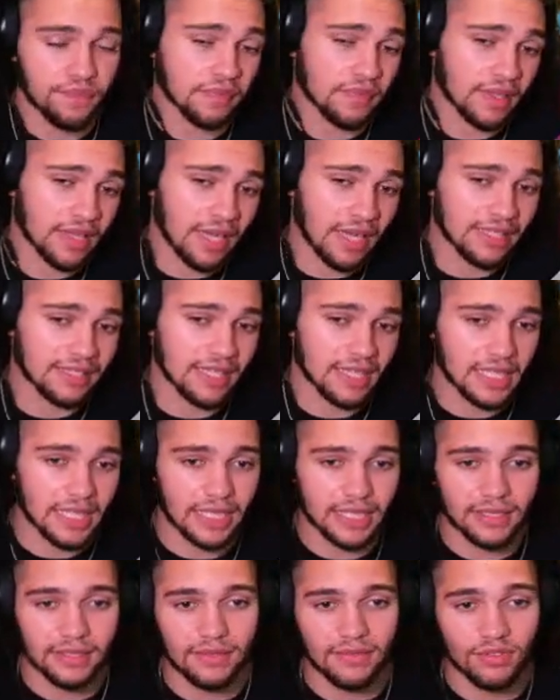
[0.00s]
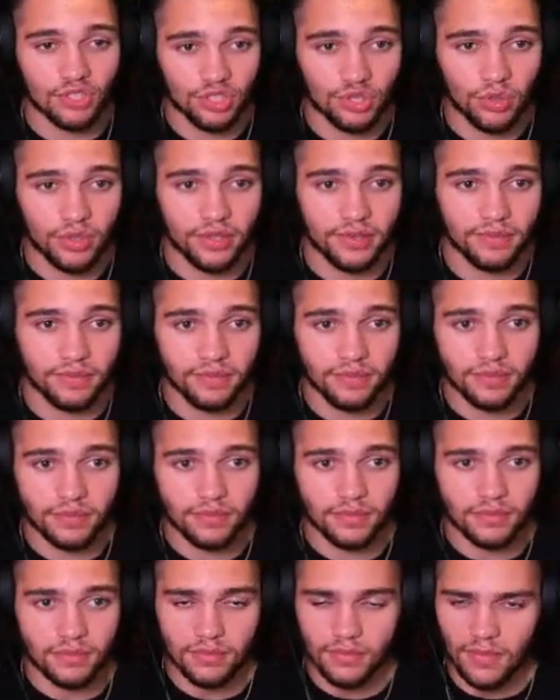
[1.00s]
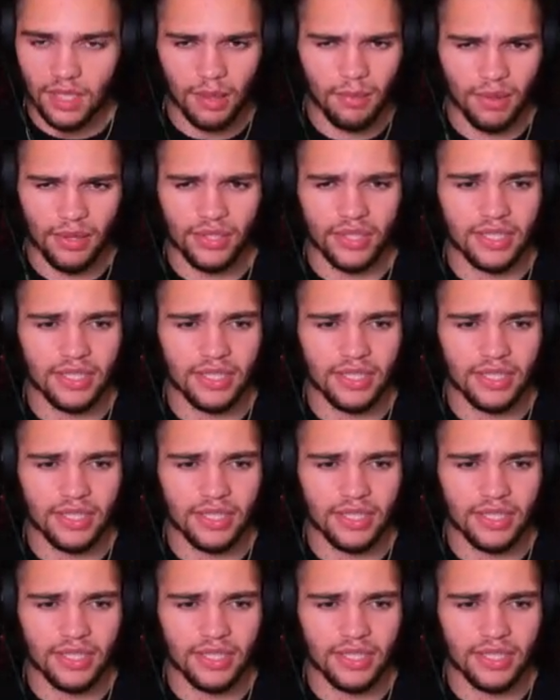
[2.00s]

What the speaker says: that is the thing for sure. But they're gonna